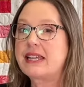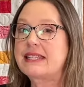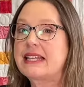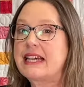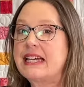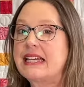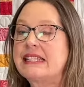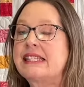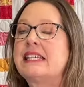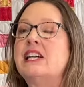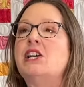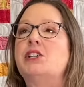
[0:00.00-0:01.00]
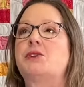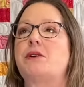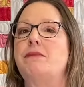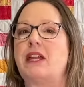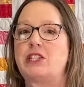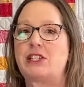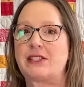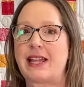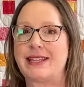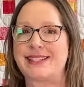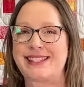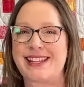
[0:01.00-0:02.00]
designs, so it made
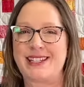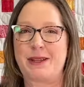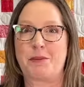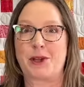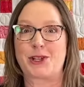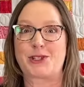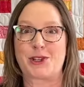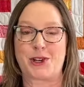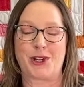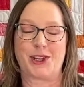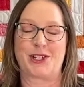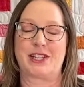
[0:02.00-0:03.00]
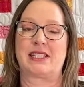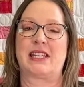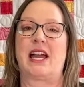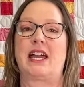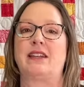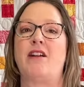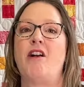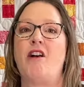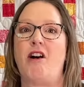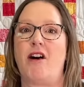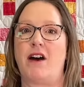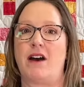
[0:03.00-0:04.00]
sense then to put a circular design
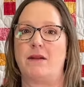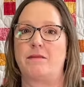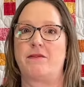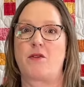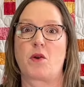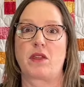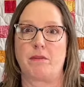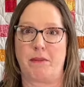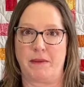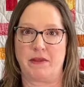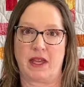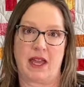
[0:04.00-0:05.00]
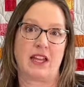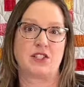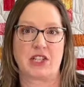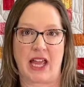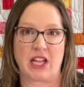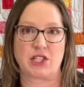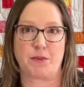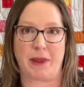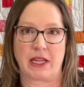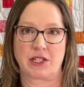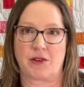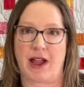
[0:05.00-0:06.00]
Um, for the, the edge-to-edge
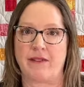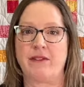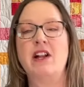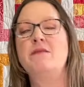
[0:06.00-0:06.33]
pantograph.